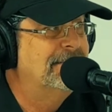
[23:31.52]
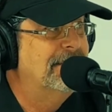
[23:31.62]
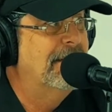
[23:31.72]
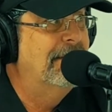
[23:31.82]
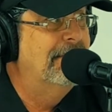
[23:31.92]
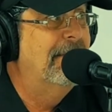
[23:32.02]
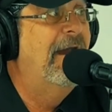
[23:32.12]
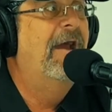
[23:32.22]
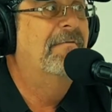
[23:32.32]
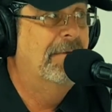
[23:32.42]
than
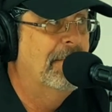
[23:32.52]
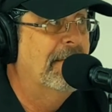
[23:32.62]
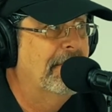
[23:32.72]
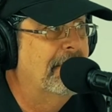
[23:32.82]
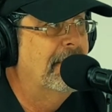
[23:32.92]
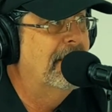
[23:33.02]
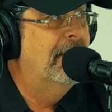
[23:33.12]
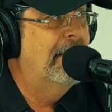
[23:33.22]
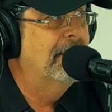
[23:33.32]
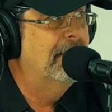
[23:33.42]
every one of them
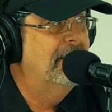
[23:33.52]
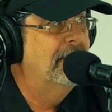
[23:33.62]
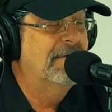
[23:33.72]
around me, with the